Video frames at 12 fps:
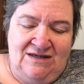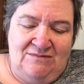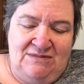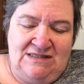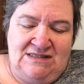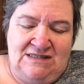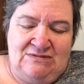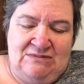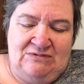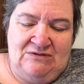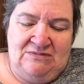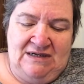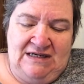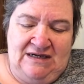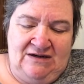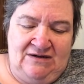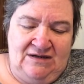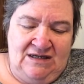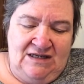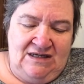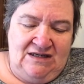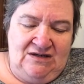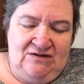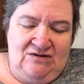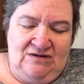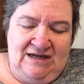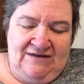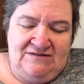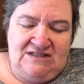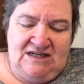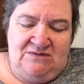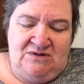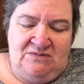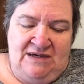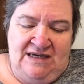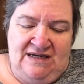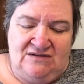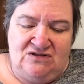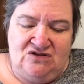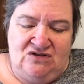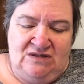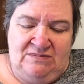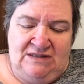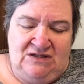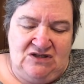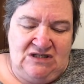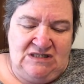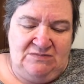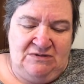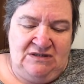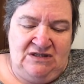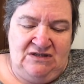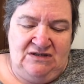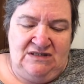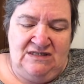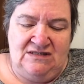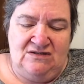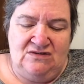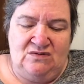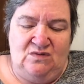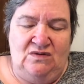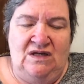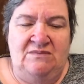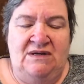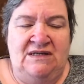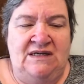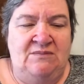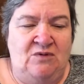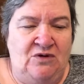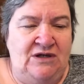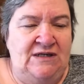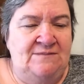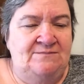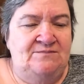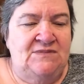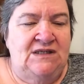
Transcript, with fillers: Mrs. rumpled my hair. You don't have to come to my house, Junie B. Just bring the cookies to school on Monday morning.